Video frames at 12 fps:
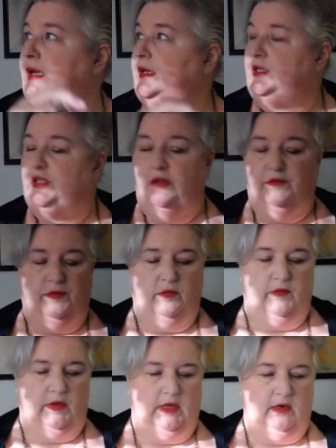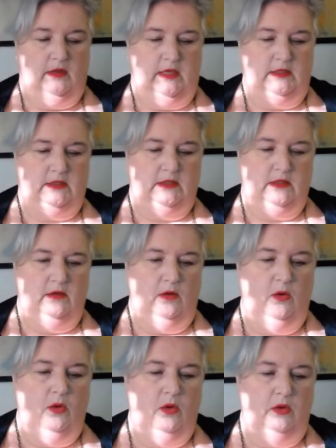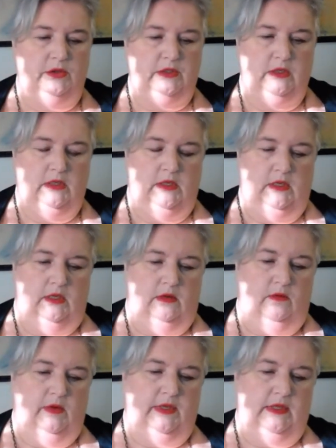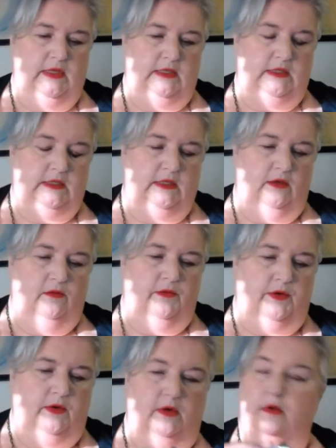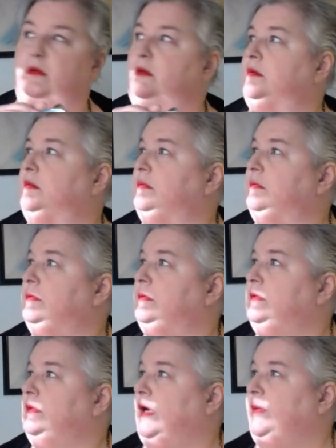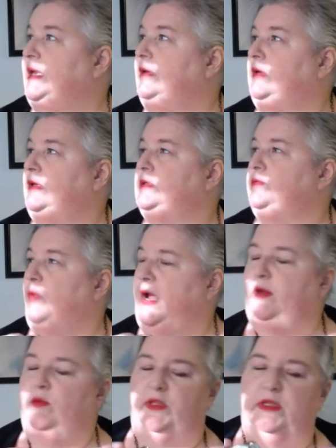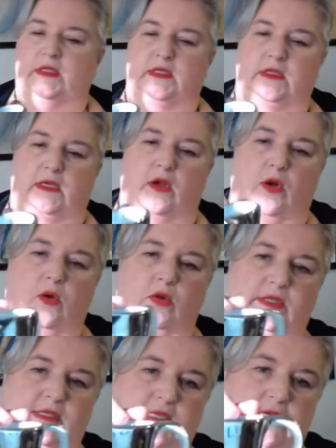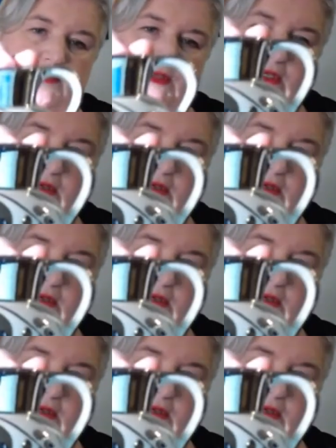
my shelf over there that's gold with this silver. I mean, it's white with the gold instead of